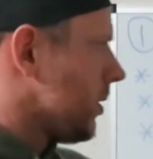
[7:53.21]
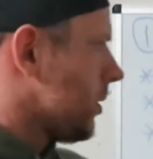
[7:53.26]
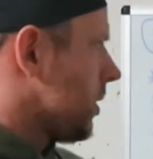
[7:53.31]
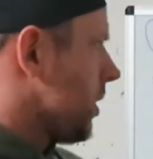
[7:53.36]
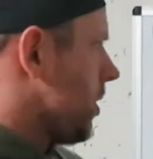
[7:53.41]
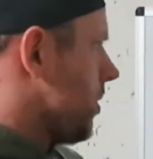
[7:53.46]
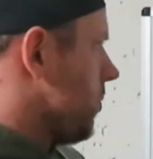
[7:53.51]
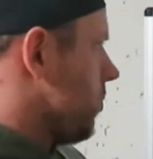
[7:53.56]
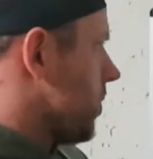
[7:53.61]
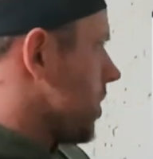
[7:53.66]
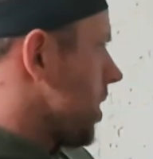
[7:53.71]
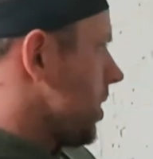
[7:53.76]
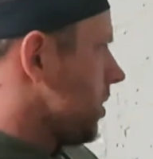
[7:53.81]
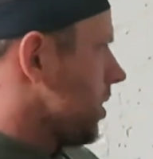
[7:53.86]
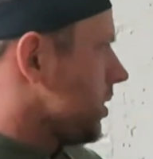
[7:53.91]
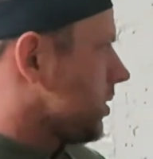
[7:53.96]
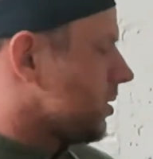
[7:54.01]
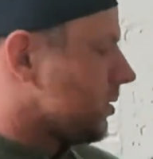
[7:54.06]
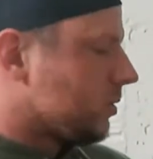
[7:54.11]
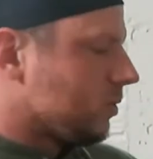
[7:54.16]
Now, what I
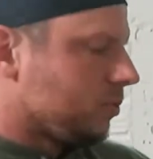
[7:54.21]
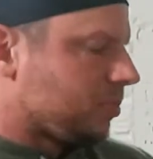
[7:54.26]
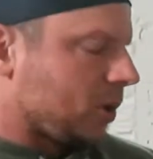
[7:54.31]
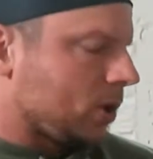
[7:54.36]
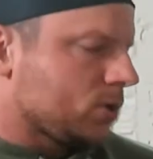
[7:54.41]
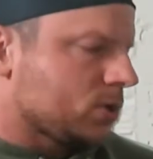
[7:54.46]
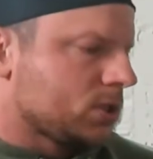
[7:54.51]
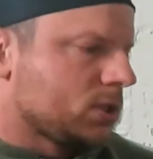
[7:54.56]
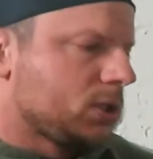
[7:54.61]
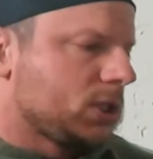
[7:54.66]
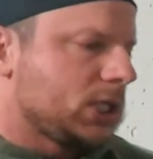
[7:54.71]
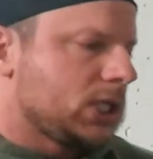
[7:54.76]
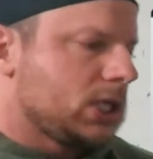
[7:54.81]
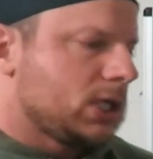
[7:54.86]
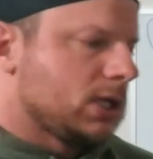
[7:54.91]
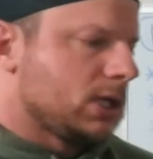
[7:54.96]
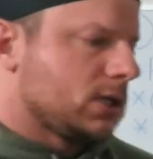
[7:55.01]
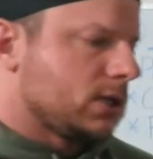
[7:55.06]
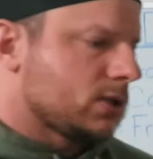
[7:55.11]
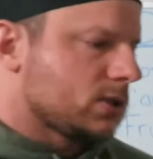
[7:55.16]
like to do
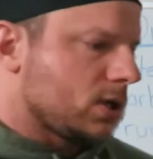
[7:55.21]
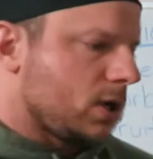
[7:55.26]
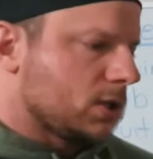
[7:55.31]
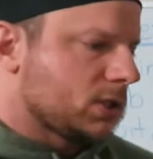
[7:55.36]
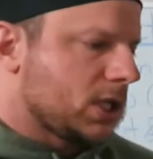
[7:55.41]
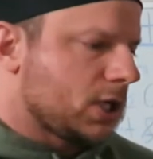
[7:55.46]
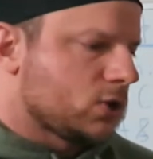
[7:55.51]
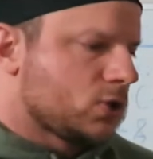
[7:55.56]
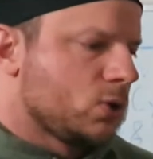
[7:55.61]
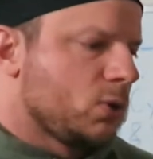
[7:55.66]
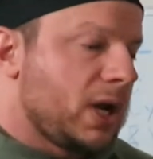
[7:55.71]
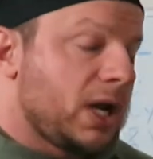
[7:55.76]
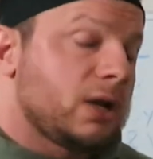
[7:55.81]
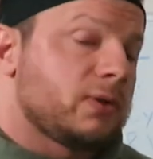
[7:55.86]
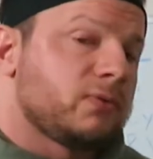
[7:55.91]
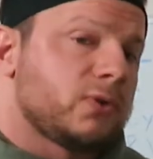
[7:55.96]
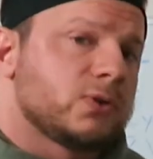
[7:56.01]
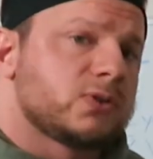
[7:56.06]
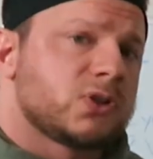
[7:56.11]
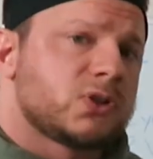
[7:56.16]
personally is I'll take 2
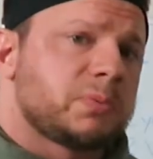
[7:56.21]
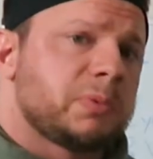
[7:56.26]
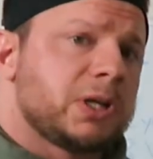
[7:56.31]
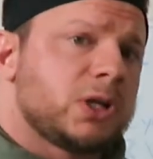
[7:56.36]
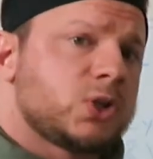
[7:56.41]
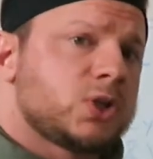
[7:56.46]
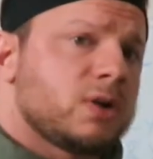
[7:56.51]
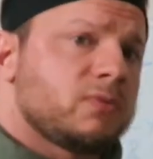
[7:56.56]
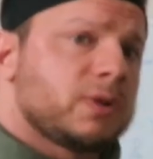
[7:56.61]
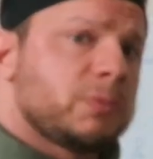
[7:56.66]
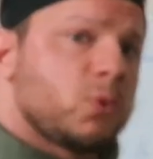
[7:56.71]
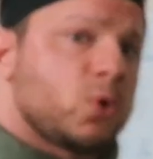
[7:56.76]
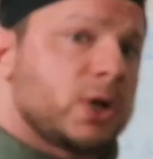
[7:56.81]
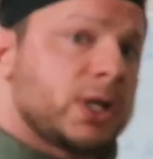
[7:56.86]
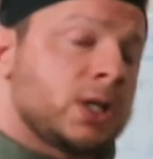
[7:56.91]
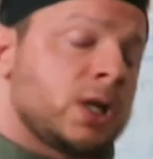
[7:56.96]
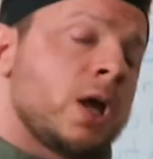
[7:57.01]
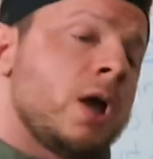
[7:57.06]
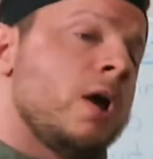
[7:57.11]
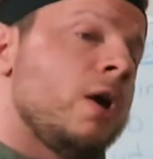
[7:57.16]
handfuls of spinach every
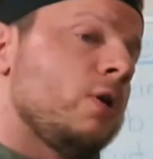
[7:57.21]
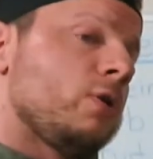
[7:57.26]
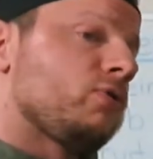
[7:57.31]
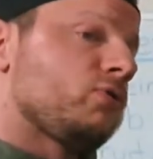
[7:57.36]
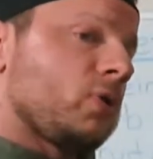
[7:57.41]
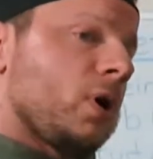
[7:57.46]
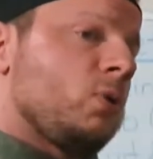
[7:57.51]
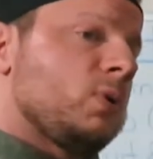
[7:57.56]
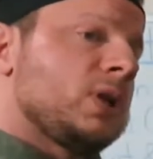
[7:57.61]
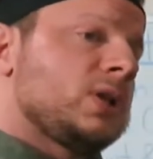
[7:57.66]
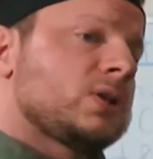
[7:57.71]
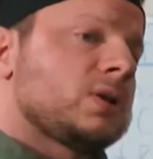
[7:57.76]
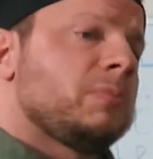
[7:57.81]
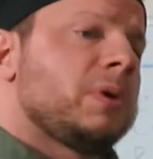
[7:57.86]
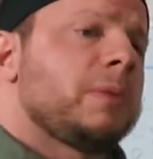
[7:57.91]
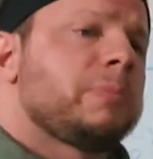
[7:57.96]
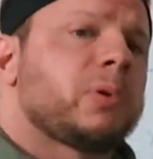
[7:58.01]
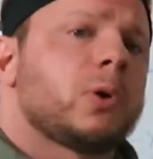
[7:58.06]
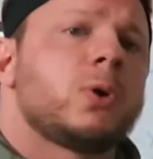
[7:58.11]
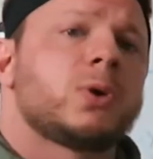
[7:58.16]
morning, throw it into
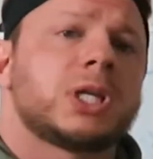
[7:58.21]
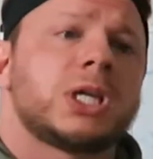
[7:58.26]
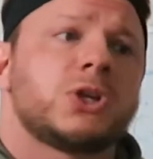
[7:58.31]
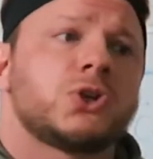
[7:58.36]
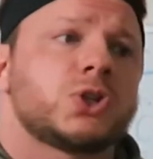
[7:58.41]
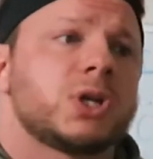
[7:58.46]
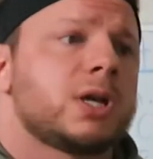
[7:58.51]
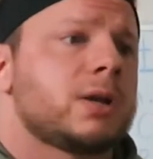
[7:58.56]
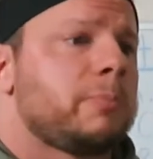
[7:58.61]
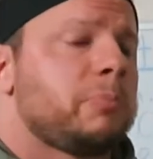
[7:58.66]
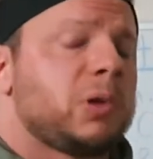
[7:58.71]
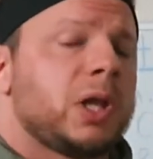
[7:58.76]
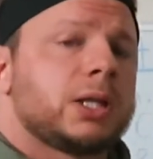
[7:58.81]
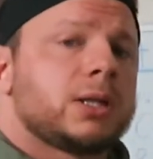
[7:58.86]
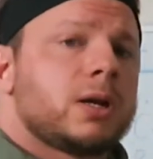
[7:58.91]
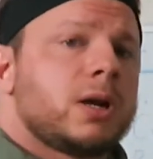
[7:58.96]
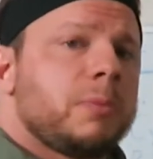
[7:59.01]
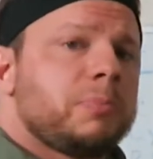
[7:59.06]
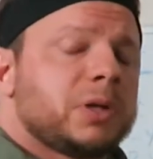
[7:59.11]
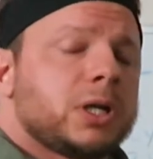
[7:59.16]
my protein shake,
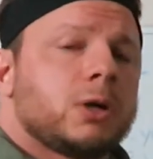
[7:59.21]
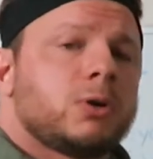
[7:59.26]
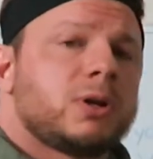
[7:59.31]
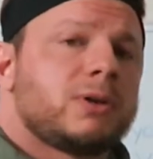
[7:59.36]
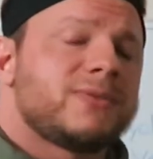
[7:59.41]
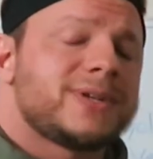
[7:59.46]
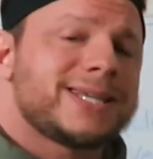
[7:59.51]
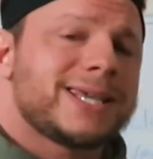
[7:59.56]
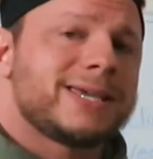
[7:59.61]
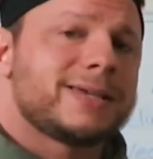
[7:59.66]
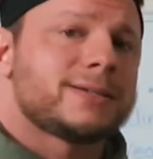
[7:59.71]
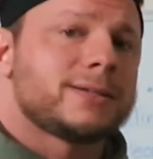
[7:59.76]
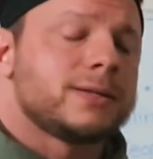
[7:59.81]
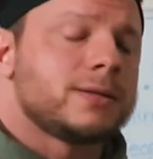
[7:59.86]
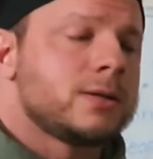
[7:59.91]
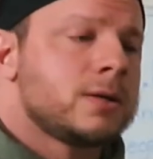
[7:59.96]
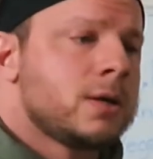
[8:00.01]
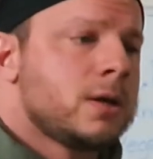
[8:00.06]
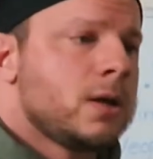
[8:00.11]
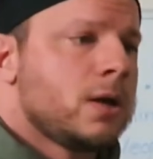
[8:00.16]
blend it up, and I don't even taste
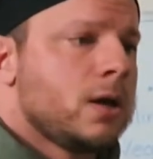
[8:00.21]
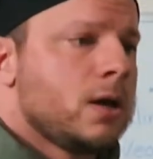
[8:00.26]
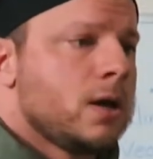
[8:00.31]
it.